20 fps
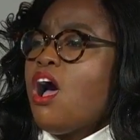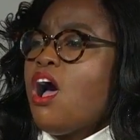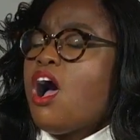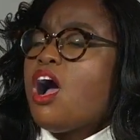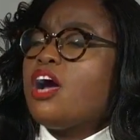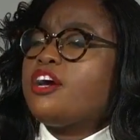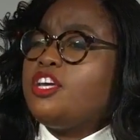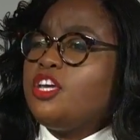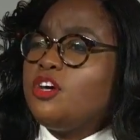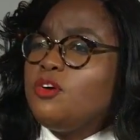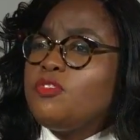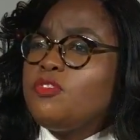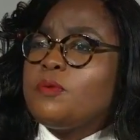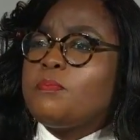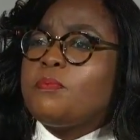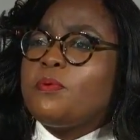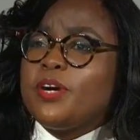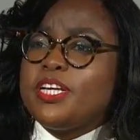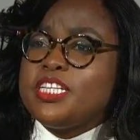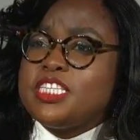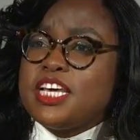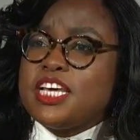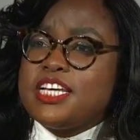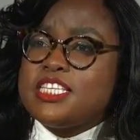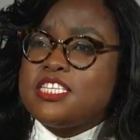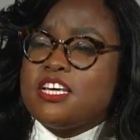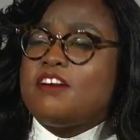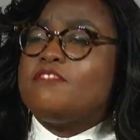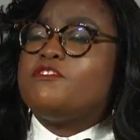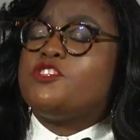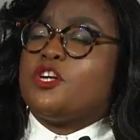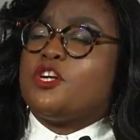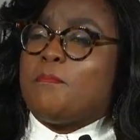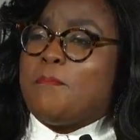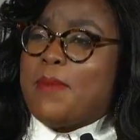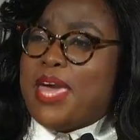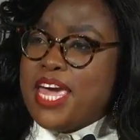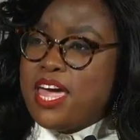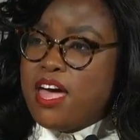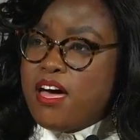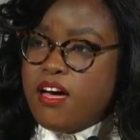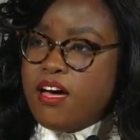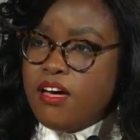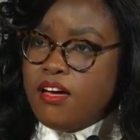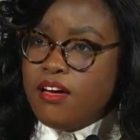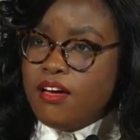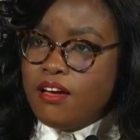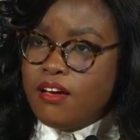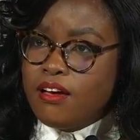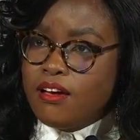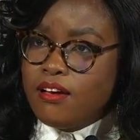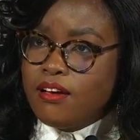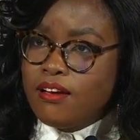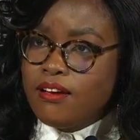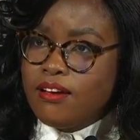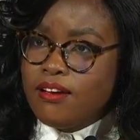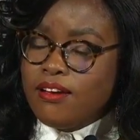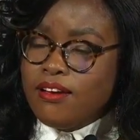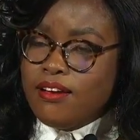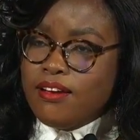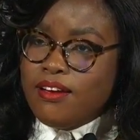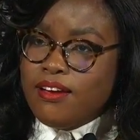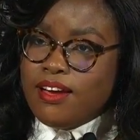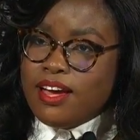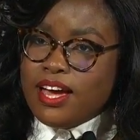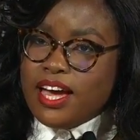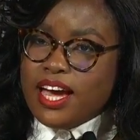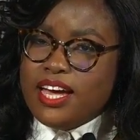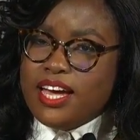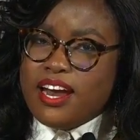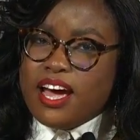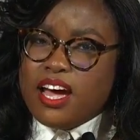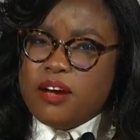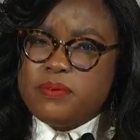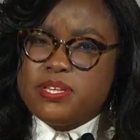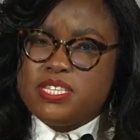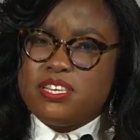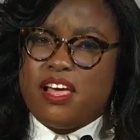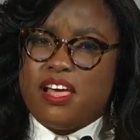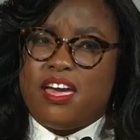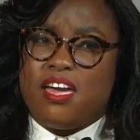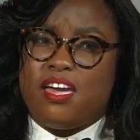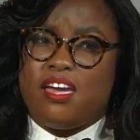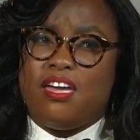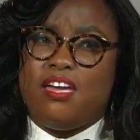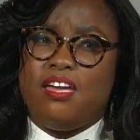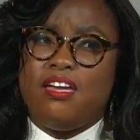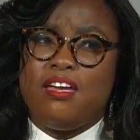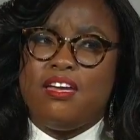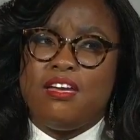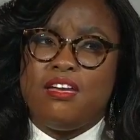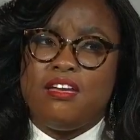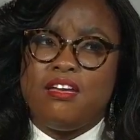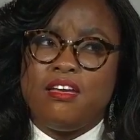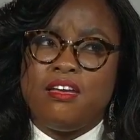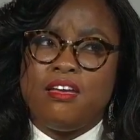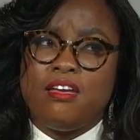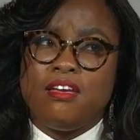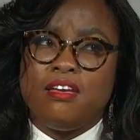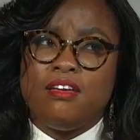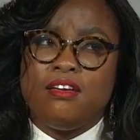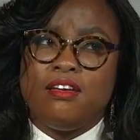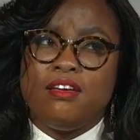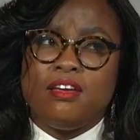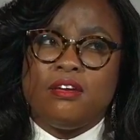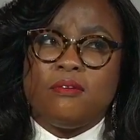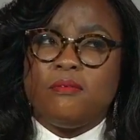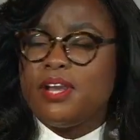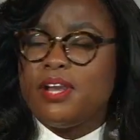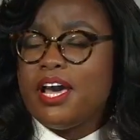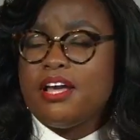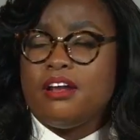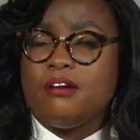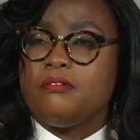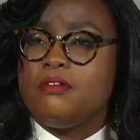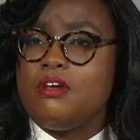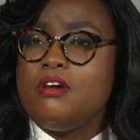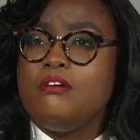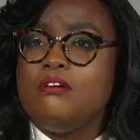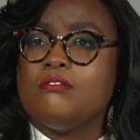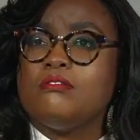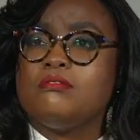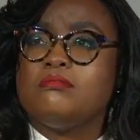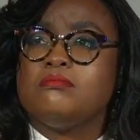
are you the princess of Jamaica?" And I was like, well, I don't know.